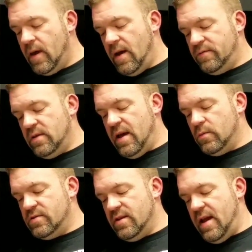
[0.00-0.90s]
After that
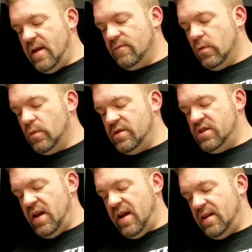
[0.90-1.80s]
was an anvil with
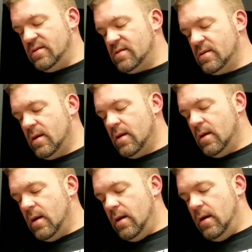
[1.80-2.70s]
chains,
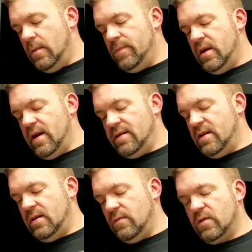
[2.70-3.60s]
and I
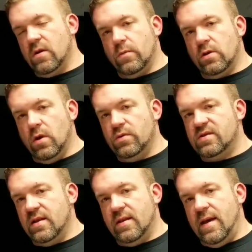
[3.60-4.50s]
didn't even come close
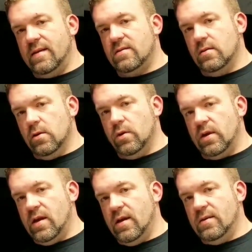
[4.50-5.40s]
on that to loading
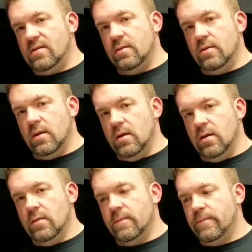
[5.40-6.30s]
it onto
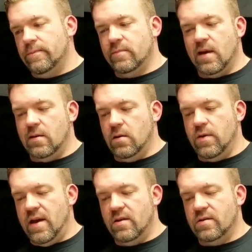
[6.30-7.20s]
the,
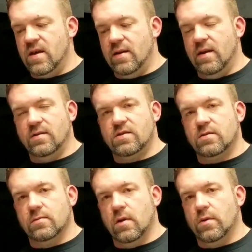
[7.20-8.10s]
8 or 10 inch
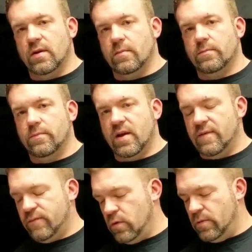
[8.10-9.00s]
loading
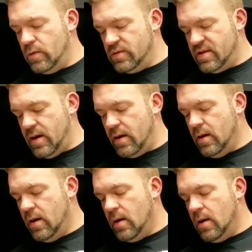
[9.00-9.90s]
platform that was
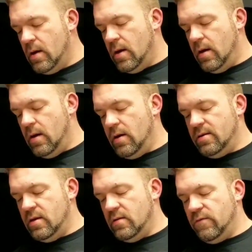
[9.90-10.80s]
there. And
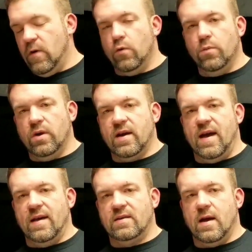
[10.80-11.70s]
then the phone book I
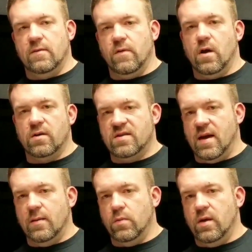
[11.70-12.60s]
had kind of a hard
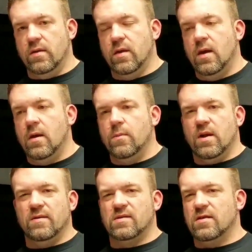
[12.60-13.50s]
time with, but
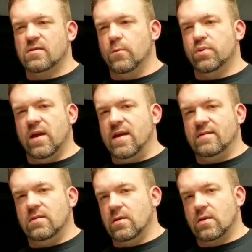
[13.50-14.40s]
I was also playing
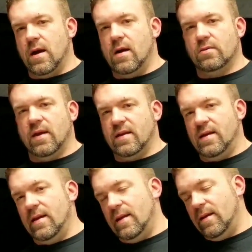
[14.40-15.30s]
to the crowd like an
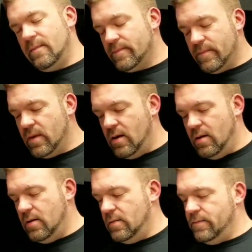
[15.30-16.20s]
idiot.
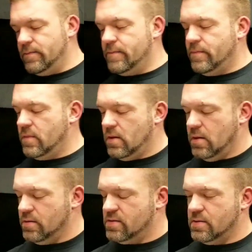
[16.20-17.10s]
So
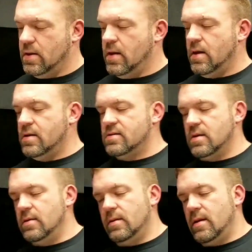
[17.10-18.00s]

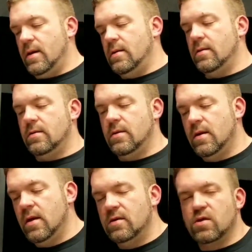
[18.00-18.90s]

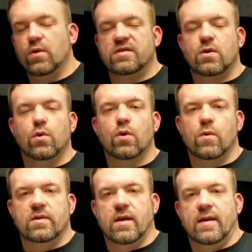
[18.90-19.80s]
it's always cool
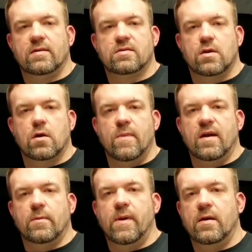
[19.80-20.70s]
when like strongman
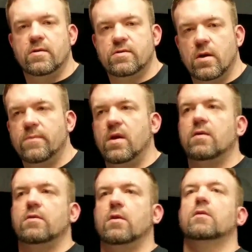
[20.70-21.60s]
competitors are up there
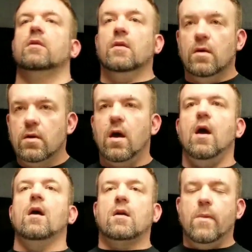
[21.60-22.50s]
and they're,
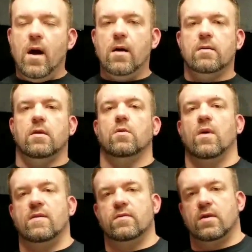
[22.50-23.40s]
yeah, come on,
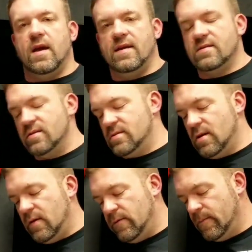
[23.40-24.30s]
waving their hands and
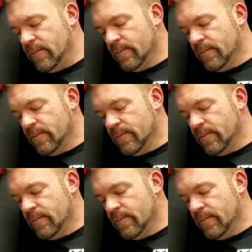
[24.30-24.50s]
stuff.